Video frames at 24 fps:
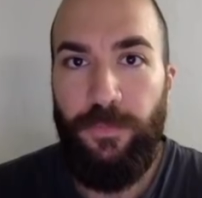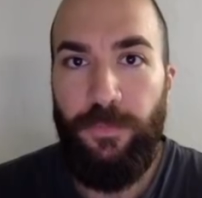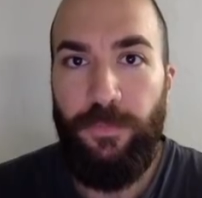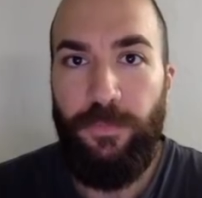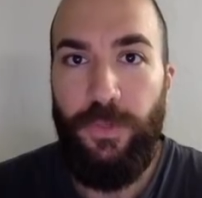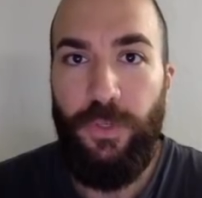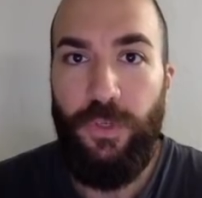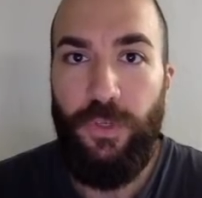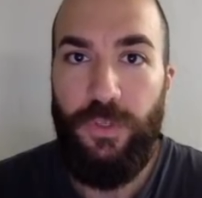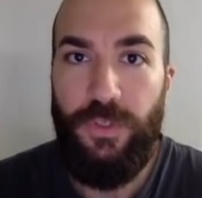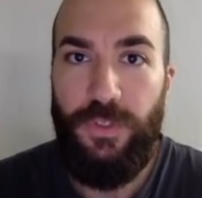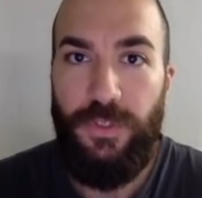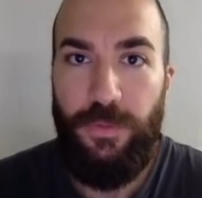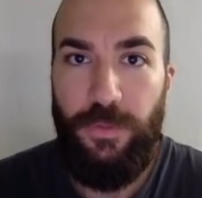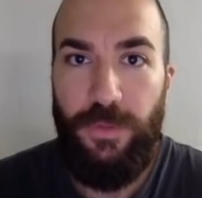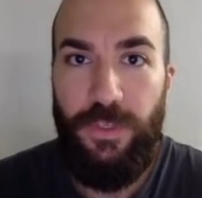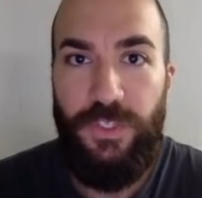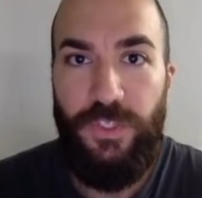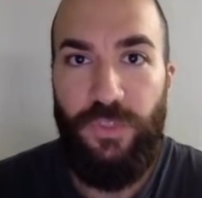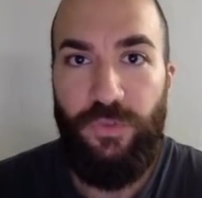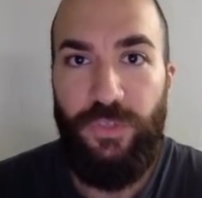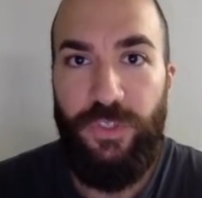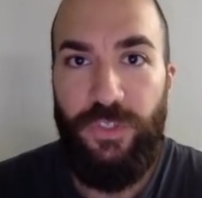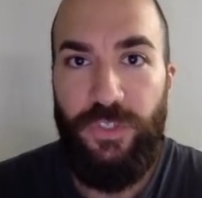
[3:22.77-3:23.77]
Because
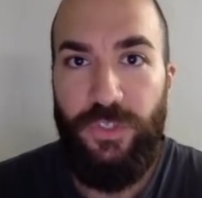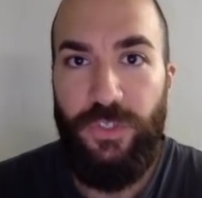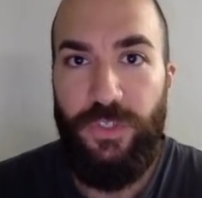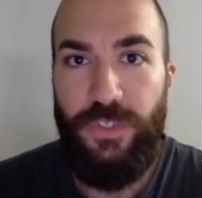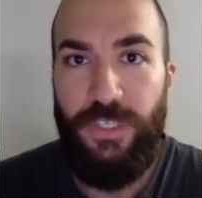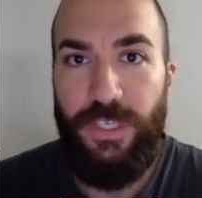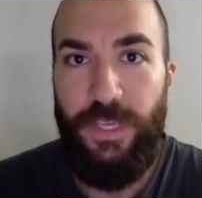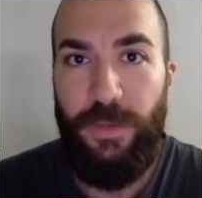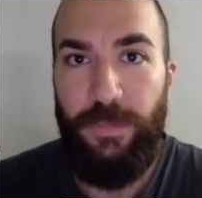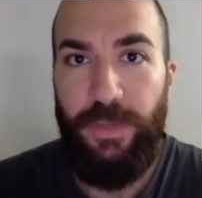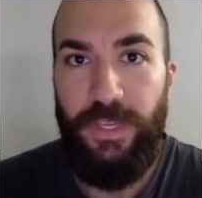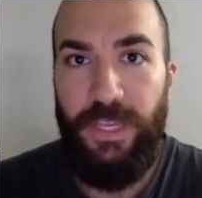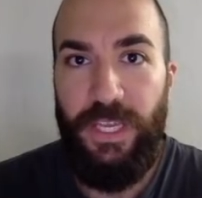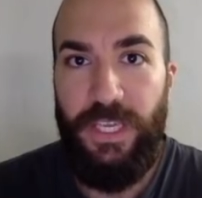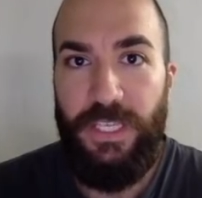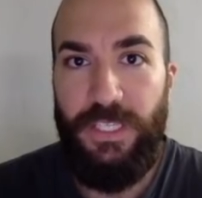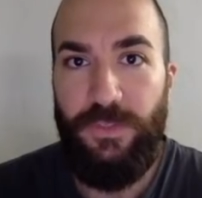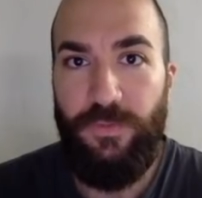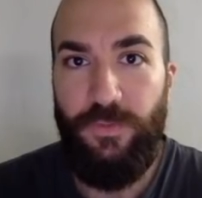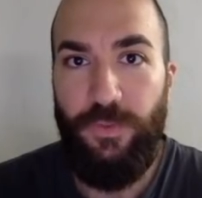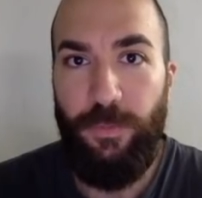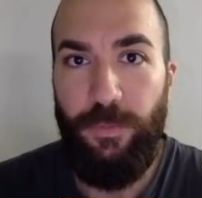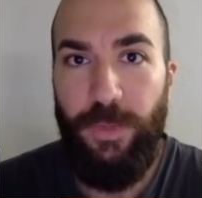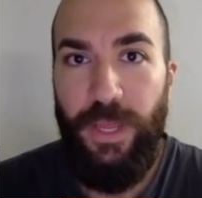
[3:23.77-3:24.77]
these creatures can be cast
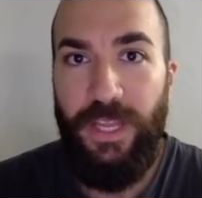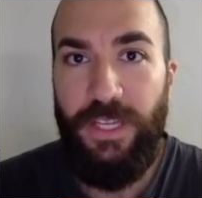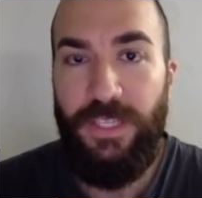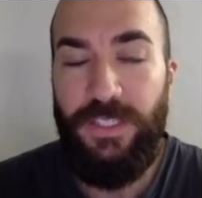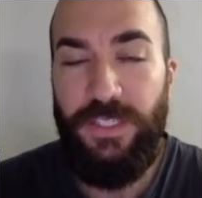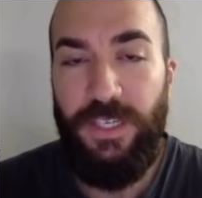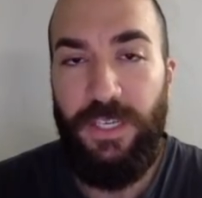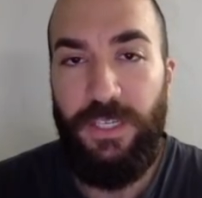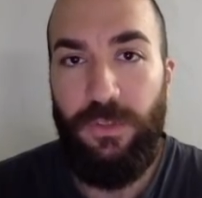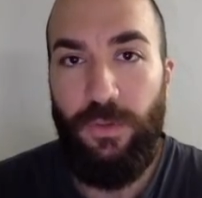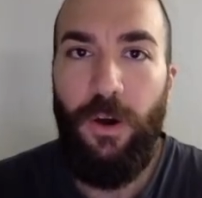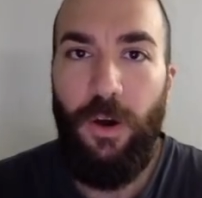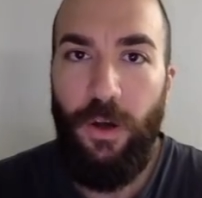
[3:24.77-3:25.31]
from exile,